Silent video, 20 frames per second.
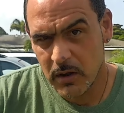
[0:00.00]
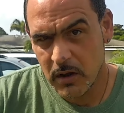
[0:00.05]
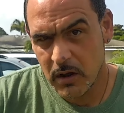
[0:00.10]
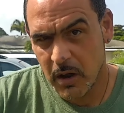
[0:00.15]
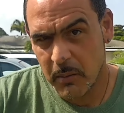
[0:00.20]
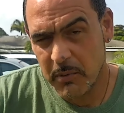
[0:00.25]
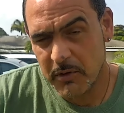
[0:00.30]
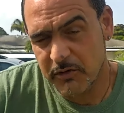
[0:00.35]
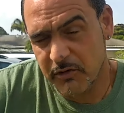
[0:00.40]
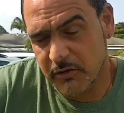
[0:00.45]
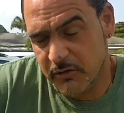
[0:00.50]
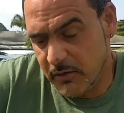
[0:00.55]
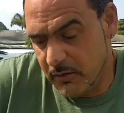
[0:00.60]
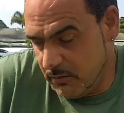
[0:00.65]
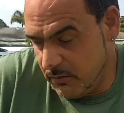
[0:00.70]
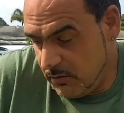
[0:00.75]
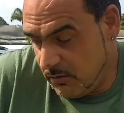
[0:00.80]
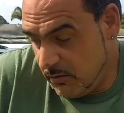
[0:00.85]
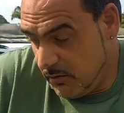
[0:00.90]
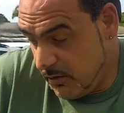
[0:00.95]
much
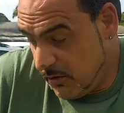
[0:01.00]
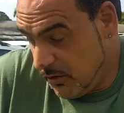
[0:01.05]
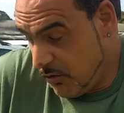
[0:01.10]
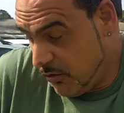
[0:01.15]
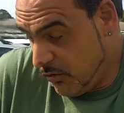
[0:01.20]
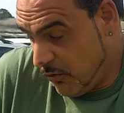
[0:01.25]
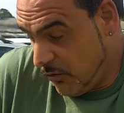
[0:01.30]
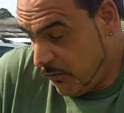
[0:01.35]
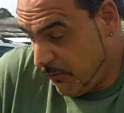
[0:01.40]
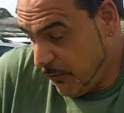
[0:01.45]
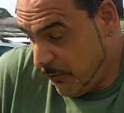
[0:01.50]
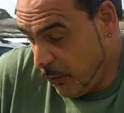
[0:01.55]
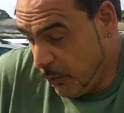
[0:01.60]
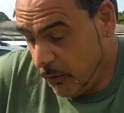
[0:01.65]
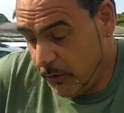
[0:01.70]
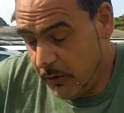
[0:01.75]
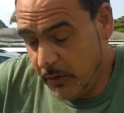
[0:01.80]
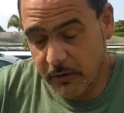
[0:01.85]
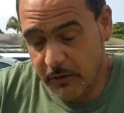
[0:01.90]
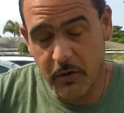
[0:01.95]
fuel
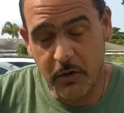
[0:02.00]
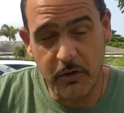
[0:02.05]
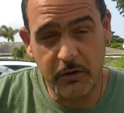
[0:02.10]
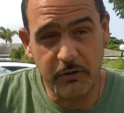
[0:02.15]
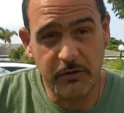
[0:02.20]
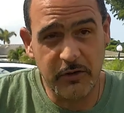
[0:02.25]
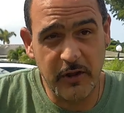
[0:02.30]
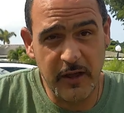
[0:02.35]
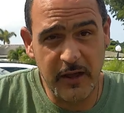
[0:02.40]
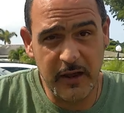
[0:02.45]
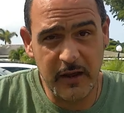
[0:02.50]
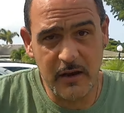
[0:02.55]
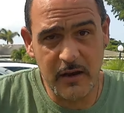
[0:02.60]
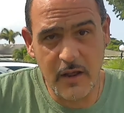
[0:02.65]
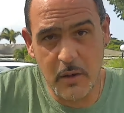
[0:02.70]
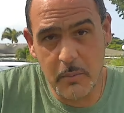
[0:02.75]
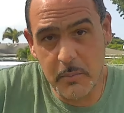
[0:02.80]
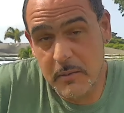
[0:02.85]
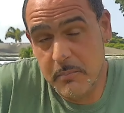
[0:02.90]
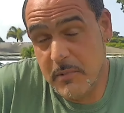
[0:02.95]
your car is taking,
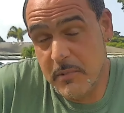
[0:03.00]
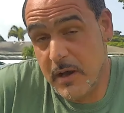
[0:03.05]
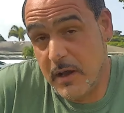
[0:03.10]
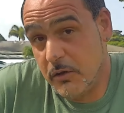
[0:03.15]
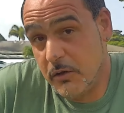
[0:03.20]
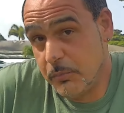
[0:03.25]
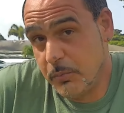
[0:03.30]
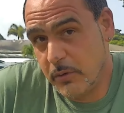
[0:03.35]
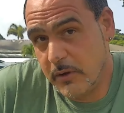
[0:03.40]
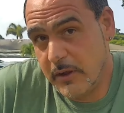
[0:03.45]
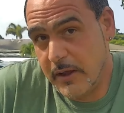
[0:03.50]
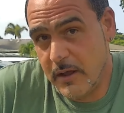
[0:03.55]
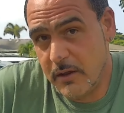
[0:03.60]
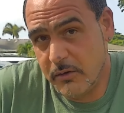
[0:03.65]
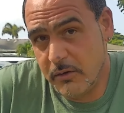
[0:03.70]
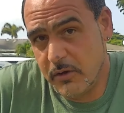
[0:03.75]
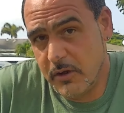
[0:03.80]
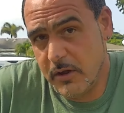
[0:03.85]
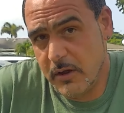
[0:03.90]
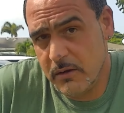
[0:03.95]
how many miles per gallon
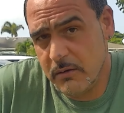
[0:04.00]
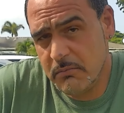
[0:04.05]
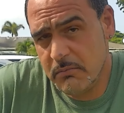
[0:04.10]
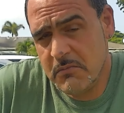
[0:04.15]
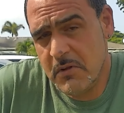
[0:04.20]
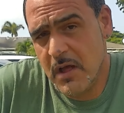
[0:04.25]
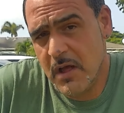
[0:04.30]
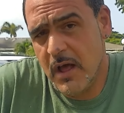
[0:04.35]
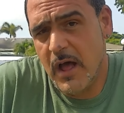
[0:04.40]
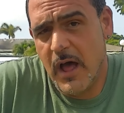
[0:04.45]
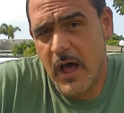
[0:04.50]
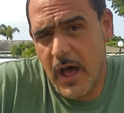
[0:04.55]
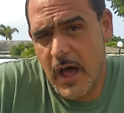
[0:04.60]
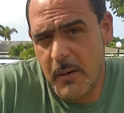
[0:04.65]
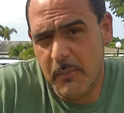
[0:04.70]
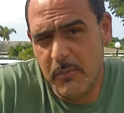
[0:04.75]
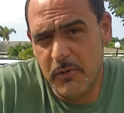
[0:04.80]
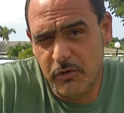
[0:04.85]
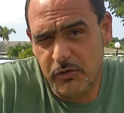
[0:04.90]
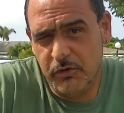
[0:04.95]
again? I'm
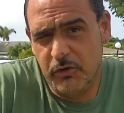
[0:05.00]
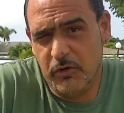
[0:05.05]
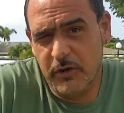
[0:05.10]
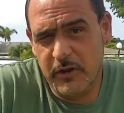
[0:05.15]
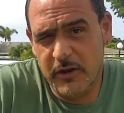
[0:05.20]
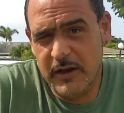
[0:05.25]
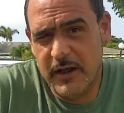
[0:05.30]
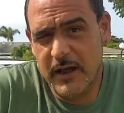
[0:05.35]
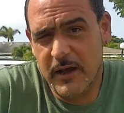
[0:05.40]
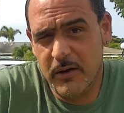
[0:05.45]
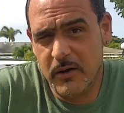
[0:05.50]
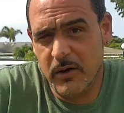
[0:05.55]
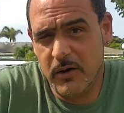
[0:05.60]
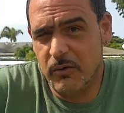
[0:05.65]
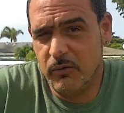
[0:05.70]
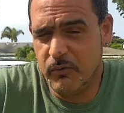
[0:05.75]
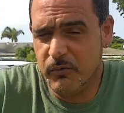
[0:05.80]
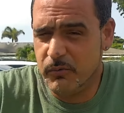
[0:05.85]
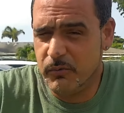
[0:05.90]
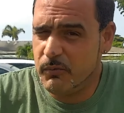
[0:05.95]
going to show you now an
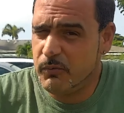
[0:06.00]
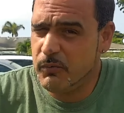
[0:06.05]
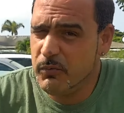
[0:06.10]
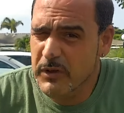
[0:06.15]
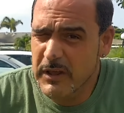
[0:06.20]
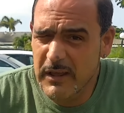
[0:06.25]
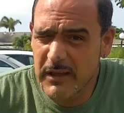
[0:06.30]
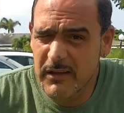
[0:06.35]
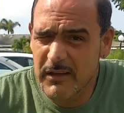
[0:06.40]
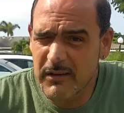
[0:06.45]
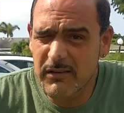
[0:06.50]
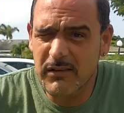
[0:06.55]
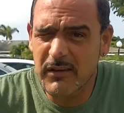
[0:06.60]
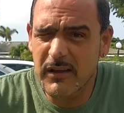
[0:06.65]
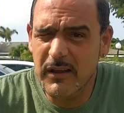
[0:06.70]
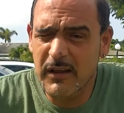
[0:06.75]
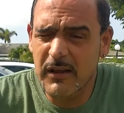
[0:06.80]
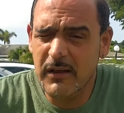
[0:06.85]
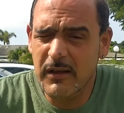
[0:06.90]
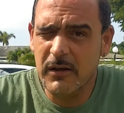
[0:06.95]

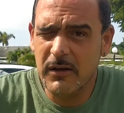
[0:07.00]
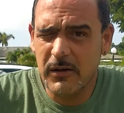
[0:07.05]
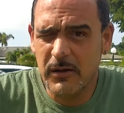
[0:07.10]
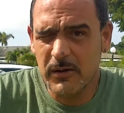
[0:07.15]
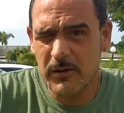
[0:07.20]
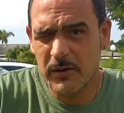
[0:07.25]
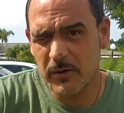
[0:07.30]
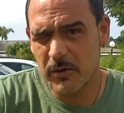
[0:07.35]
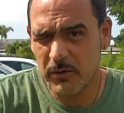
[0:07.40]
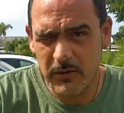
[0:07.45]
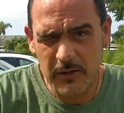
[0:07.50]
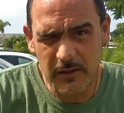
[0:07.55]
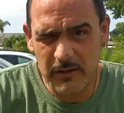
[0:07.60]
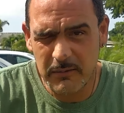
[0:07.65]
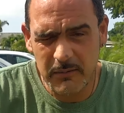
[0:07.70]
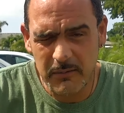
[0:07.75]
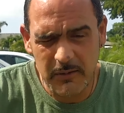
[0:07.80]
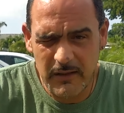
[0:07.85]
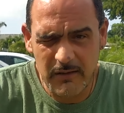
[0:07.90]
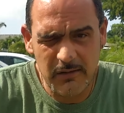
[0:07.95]
easy
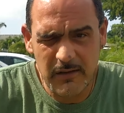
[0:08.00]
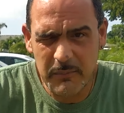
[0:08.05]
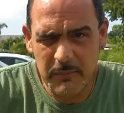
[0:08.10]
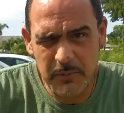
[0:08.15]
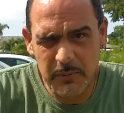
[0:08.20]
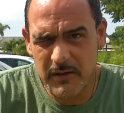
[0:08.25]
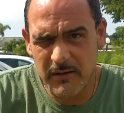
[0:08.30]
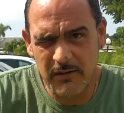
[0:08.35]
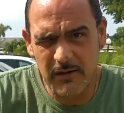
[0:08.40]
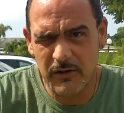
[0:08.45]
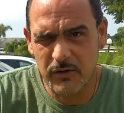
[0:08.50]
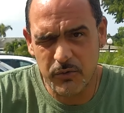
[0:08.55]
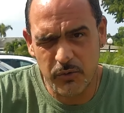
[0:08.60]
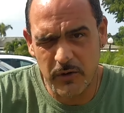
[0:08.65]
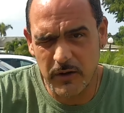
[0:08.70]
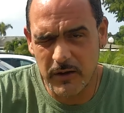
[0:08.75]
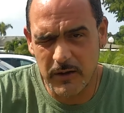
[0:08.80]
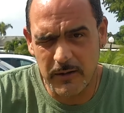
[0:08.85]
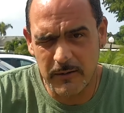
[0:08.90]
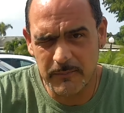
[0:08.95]
peasy
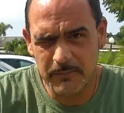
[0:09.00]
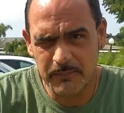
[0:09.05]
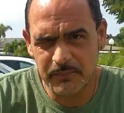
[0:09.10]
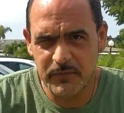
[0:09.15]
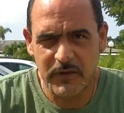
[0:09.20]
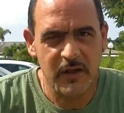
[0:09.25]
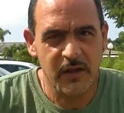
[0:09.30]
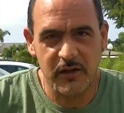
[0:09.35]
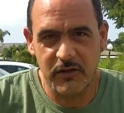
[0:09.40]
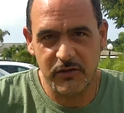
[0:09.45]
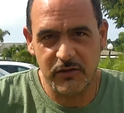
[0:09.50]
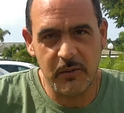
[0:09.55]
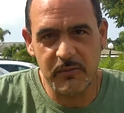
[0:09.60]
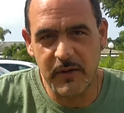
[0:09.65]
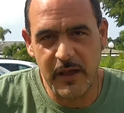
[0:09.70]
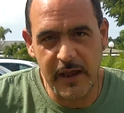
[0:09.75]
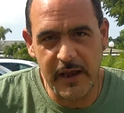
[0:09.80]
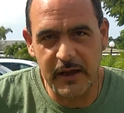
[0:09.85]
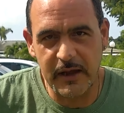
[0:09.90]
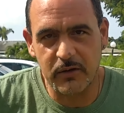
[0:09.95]
trick. Because I'm
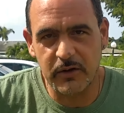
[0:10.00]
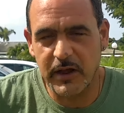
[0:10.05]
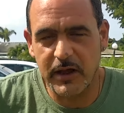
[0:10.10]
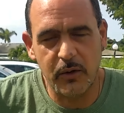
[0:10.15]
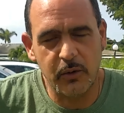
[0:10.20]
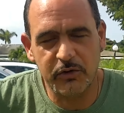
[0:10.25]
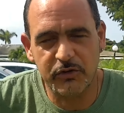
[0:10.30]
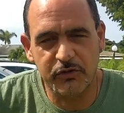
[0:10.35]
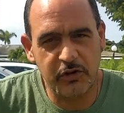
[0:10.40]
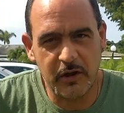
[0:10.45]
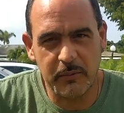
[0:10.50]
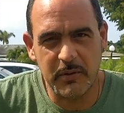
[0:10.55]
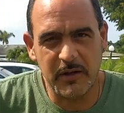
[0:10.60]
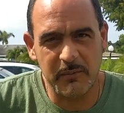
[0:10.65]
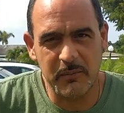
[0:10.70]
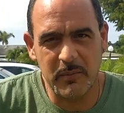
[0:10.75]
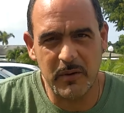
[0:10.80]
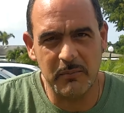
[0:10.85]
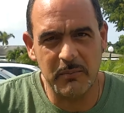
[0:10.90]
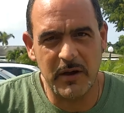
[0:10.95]
anal, I always check my
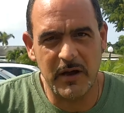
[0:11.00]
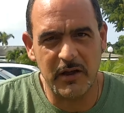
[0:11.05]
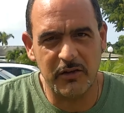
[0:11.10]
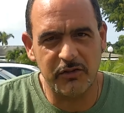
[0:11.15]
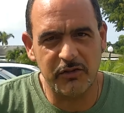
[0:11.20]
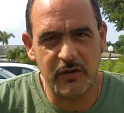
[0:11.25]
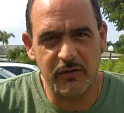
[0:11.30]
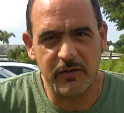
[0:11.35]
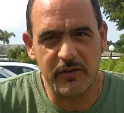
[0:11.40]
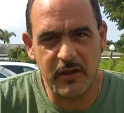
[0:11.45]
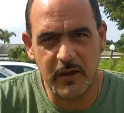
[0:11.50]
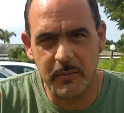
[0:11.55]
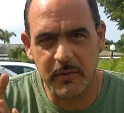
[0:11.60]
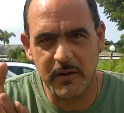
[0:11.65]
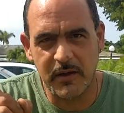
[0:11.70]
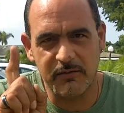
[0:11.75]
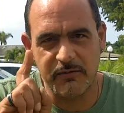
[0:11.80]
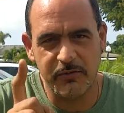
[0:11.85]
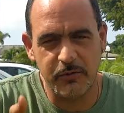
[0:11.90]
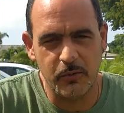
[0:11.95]
mileage every time I
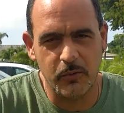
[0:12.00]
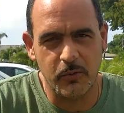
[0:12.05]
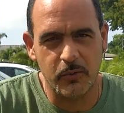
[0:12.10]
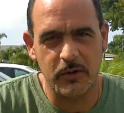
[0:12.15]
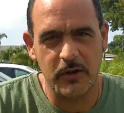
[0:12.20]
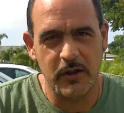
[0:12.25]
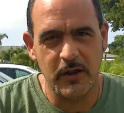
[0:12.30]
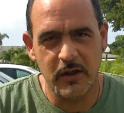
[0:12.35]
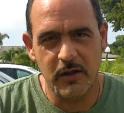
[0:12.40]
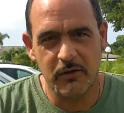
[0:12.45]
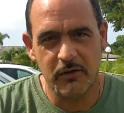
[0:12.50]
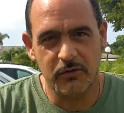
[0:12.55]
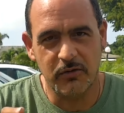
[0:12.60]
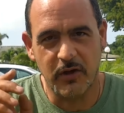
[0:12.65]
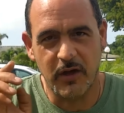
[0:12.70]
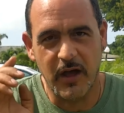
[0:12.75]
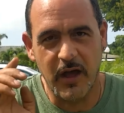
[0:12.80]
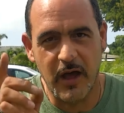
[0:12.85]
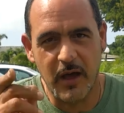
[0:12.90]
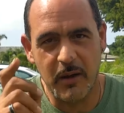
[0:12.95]
get fuel. So
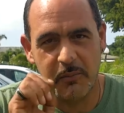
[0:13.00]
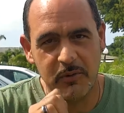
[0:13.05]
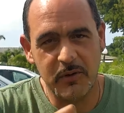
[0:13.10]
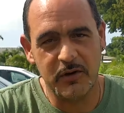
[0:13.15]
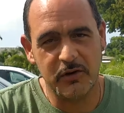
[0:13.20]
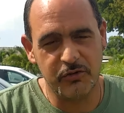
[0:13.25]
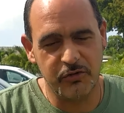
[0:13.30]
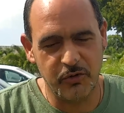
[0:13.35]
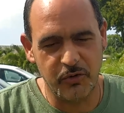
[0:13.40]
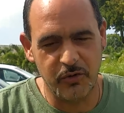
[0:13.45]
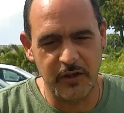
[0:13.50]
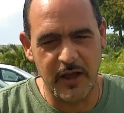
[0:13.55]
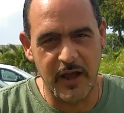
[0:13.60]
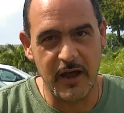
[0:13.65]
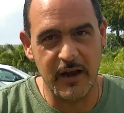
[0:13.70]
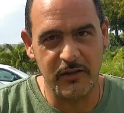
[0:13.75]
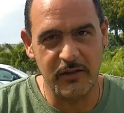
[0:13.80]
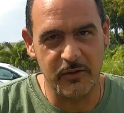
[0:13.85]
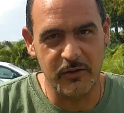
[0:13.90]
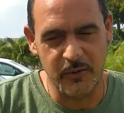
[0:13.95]
how I'm going to show you how
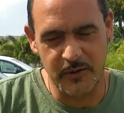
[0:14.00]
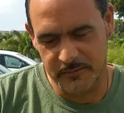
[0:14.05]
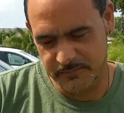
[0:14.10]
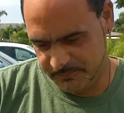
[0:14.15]
to do it.